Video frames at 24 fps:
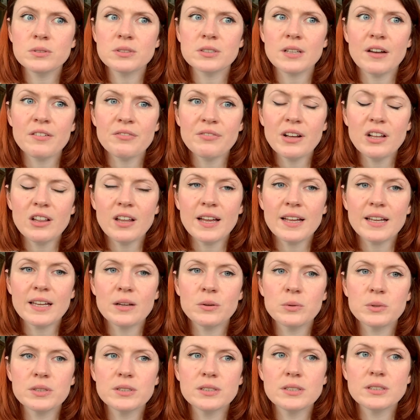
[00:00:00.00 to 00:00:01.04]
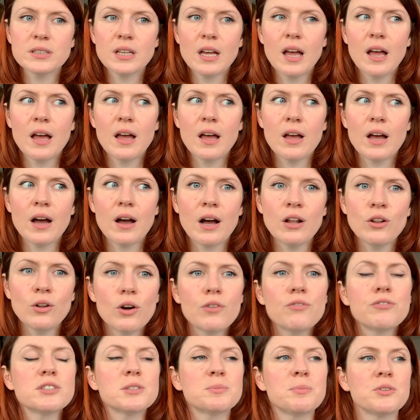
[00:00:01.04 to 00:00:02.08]
I felt like it was a lot
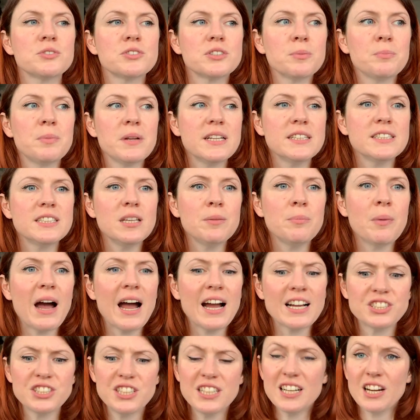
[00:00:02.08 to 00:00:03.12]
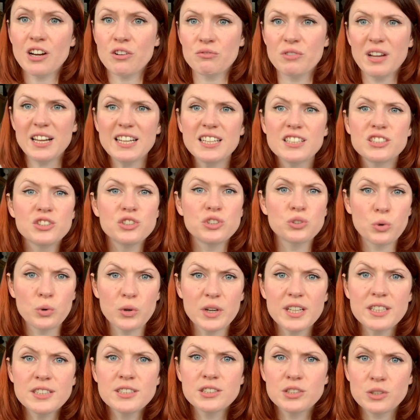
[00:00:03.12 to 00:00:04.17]
of responsibility, but actually I really
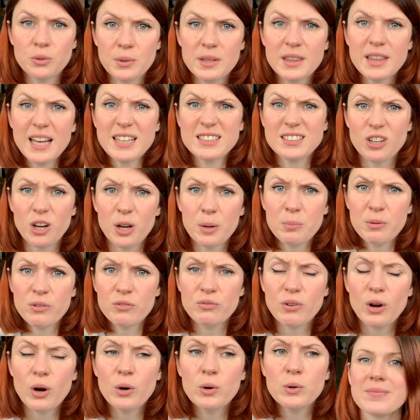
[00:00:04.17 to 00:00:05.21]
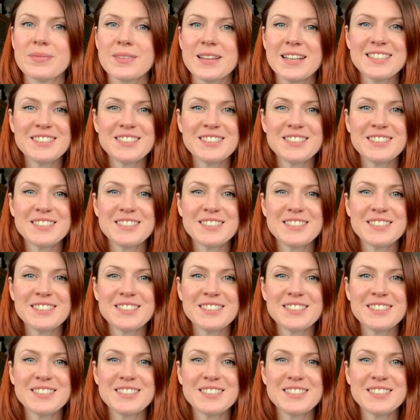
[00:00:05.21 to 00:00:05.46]
enjoyed doing that type of role.